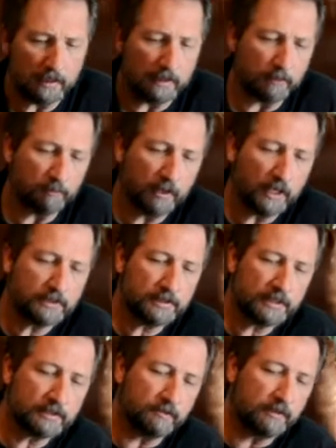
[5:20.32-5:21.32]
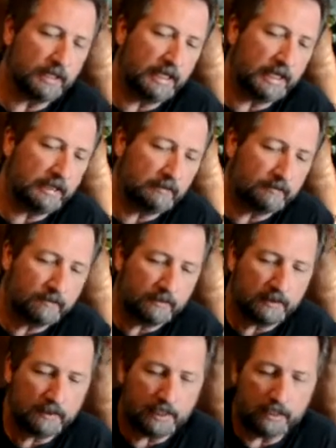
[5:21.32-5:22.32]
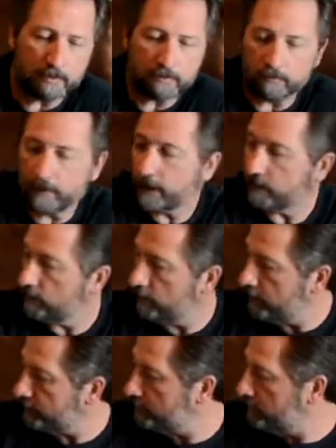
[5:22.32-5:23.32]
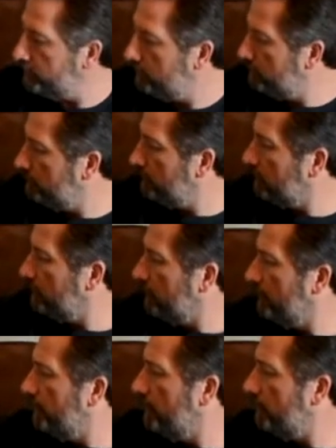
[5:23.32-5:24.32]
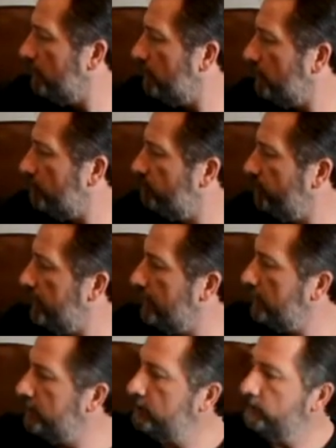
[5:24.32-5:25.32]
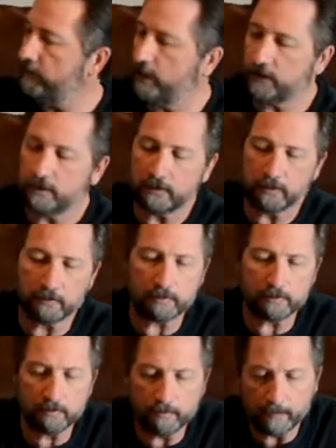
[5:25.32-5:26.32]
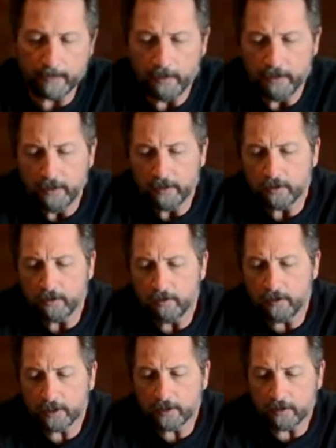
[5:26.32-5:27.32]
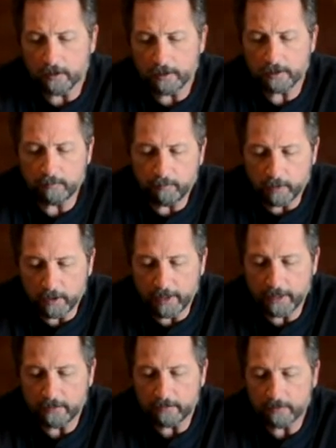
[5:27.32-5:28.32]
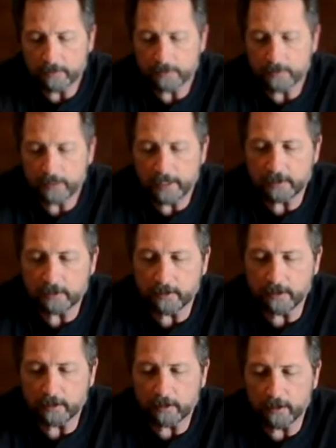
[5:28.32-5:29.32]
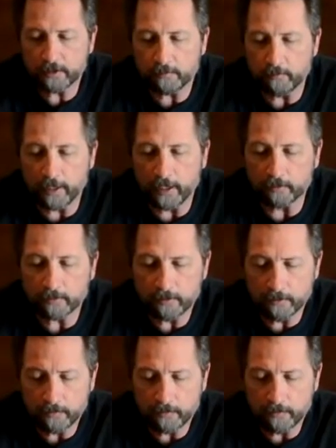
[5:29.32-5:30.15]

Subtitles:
In the process of that, I also ran across an RV Innovations cooling clutch plate. This is actually the clutch mount,